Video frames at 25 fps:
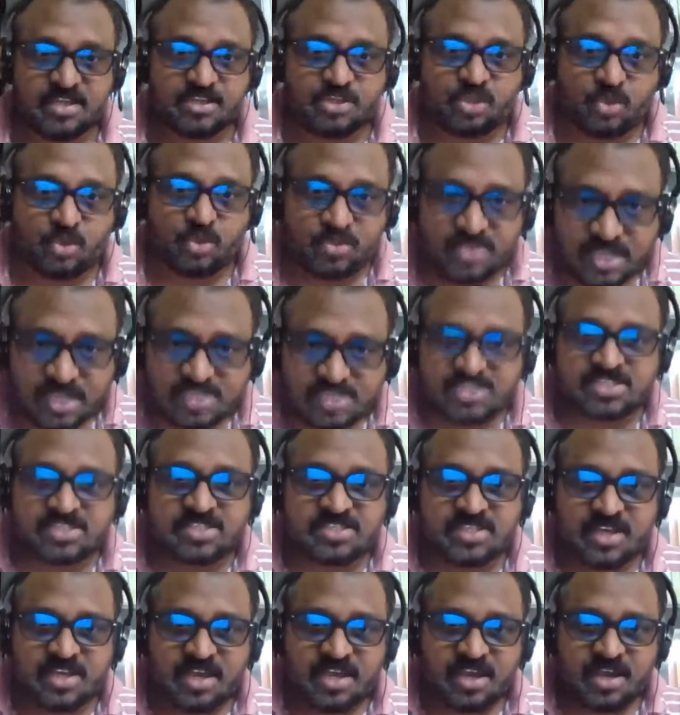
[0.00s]
to
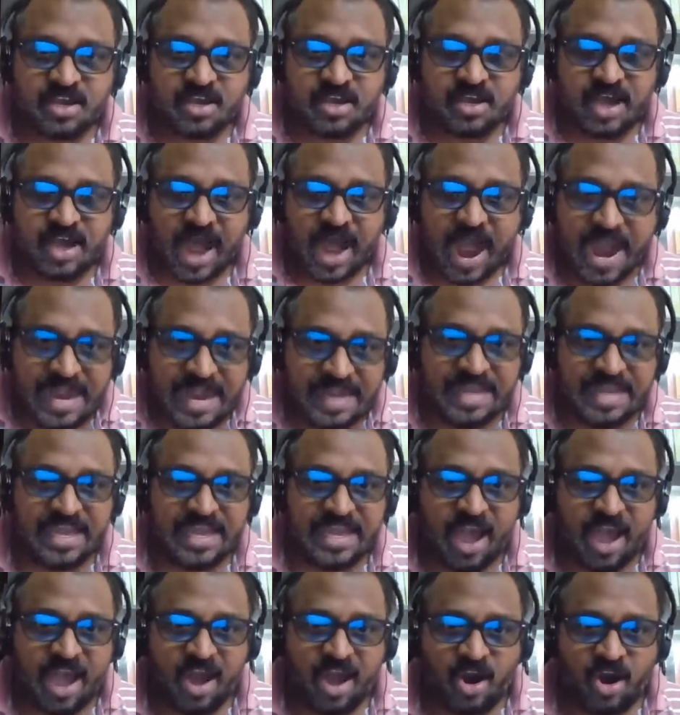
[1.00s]
this
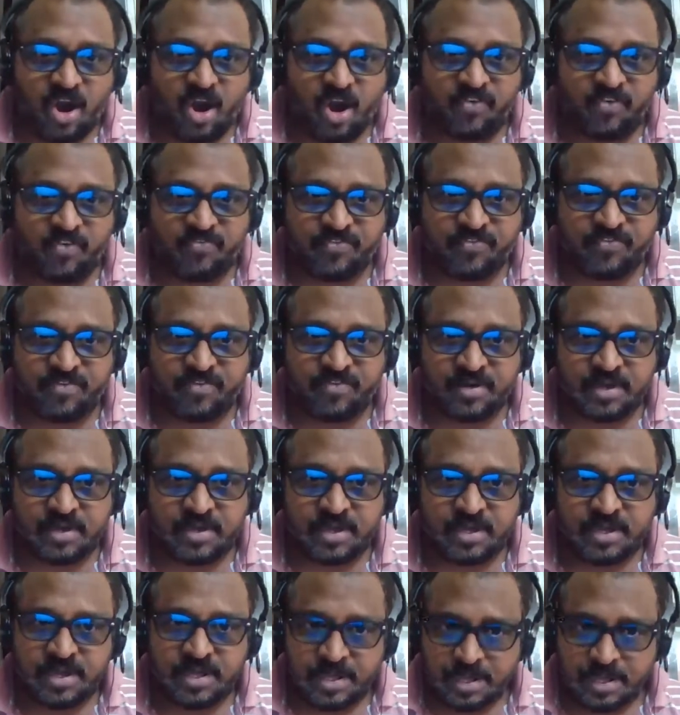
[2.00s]
idea of
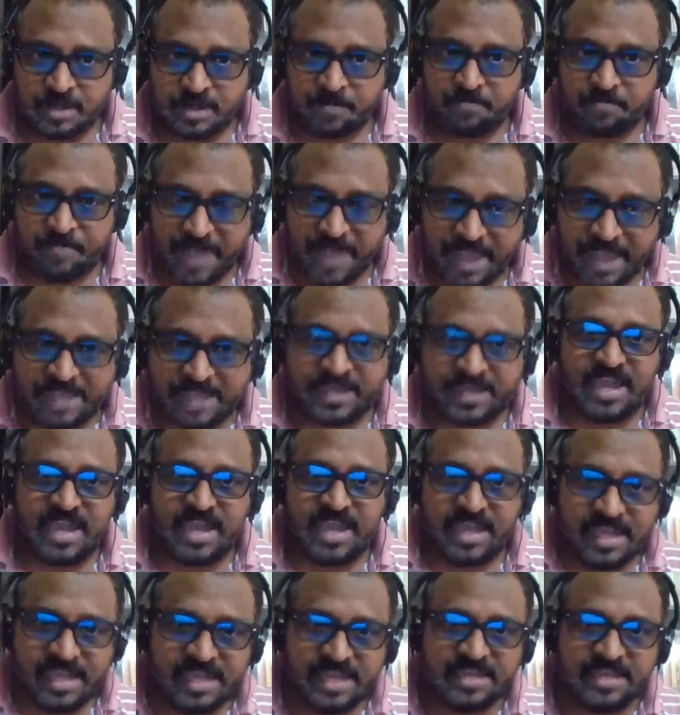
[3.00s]
making
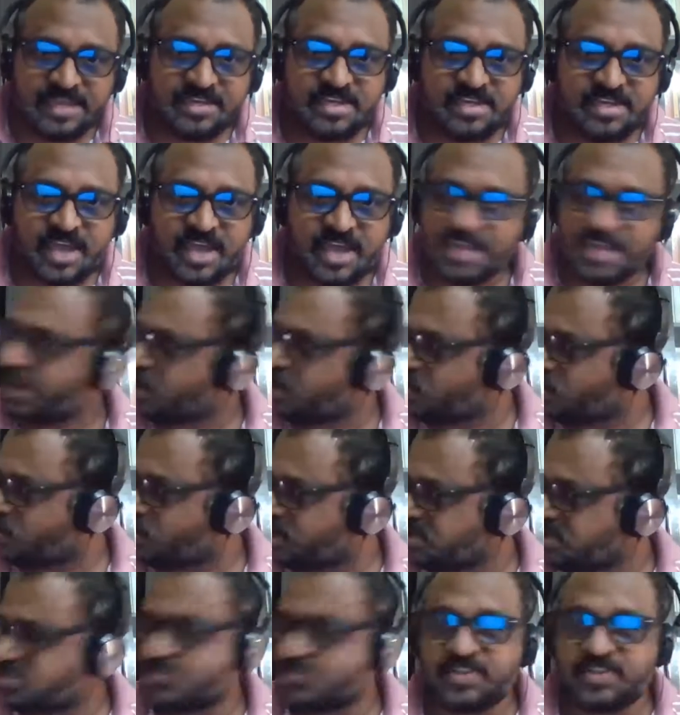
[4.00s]
India in
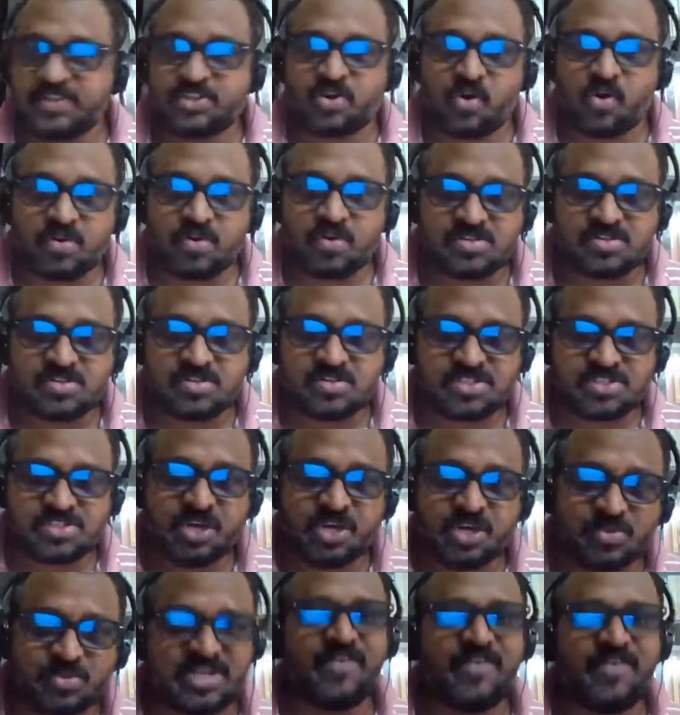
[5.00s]
accordance with
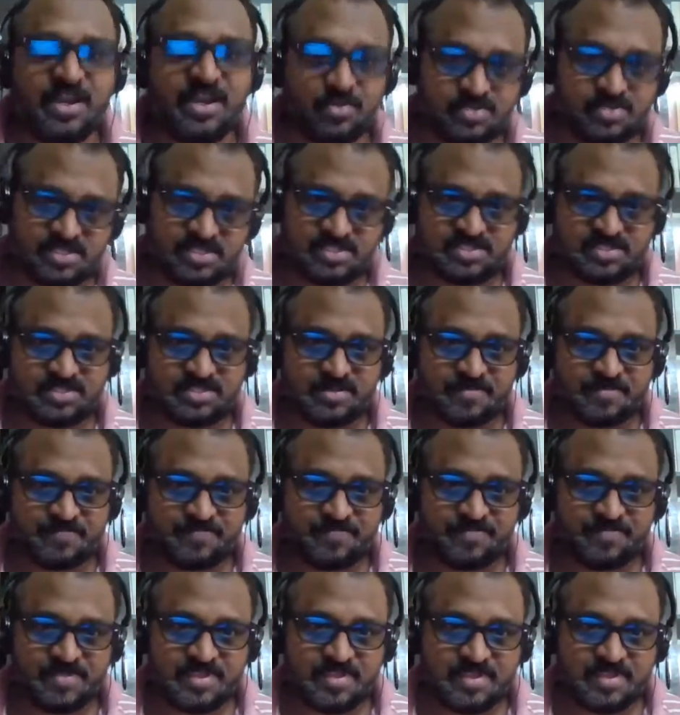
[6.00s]
constitutional values.
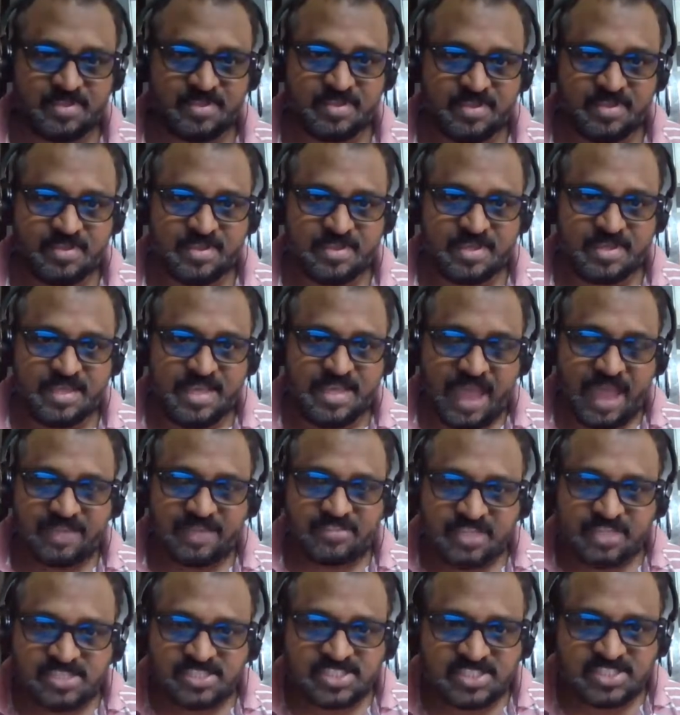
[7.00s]
And
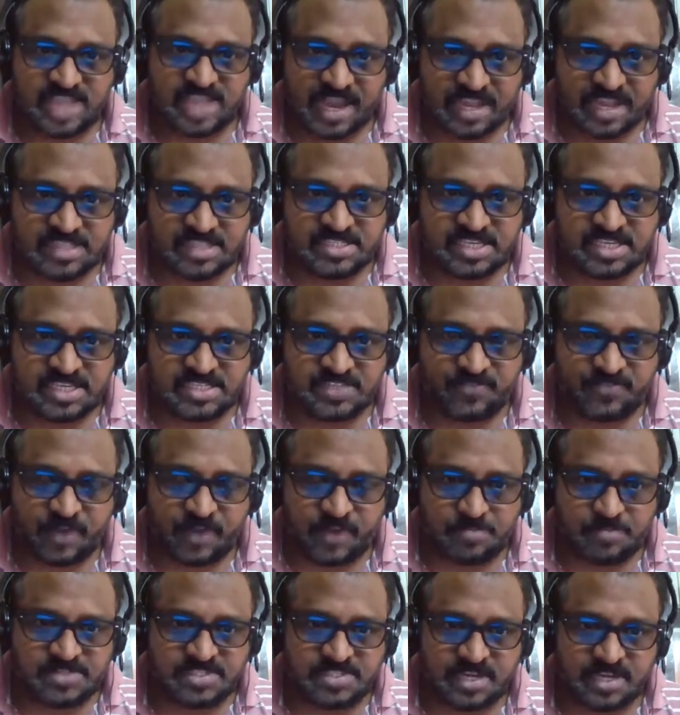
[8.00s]
this challenge is
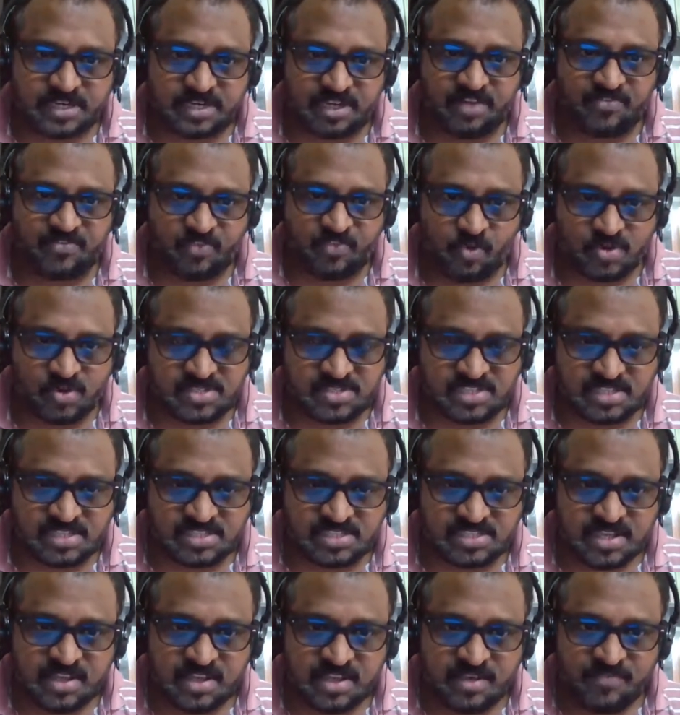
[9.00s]
from certain
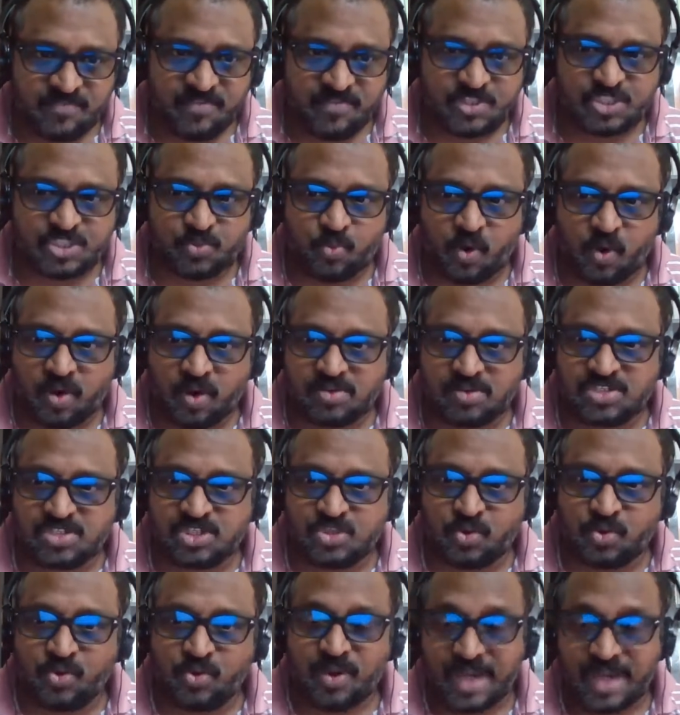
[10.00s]
forces which wants
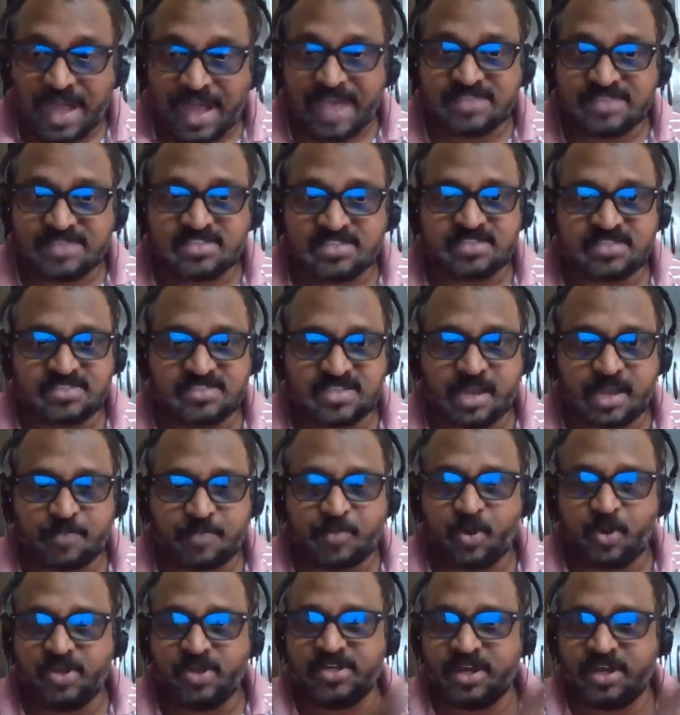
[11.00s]
to, as sir
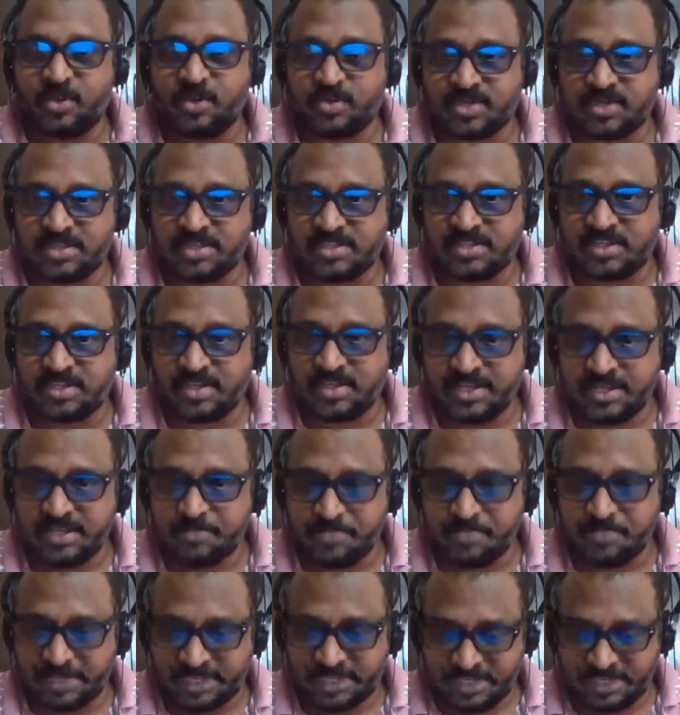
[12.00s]
pointed out in the
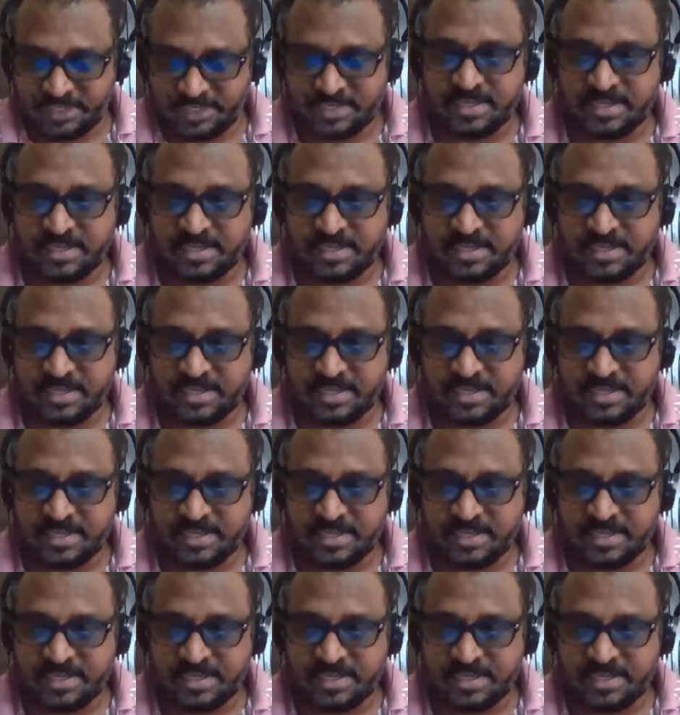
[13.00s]
beginning,